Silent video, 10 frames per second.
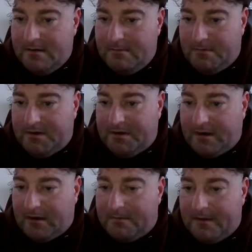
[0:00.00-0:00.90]
Monday
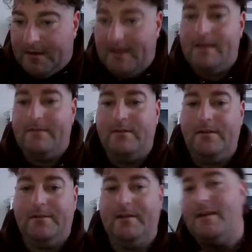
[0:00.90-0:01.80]
Club. Oh,
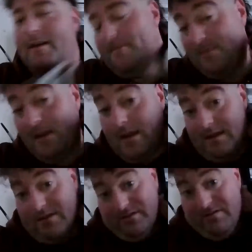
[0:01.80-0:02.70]
right, okay.
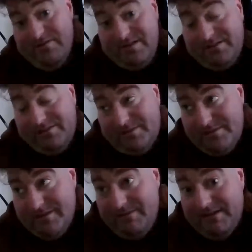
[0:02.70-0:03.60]
Well,
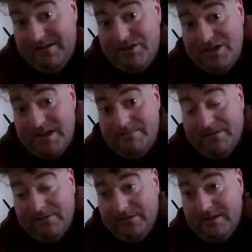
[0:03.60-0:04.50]
I went this year
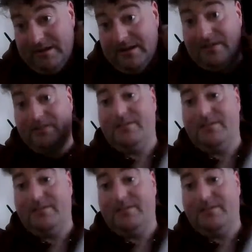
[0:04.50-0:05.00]
because I didn't know.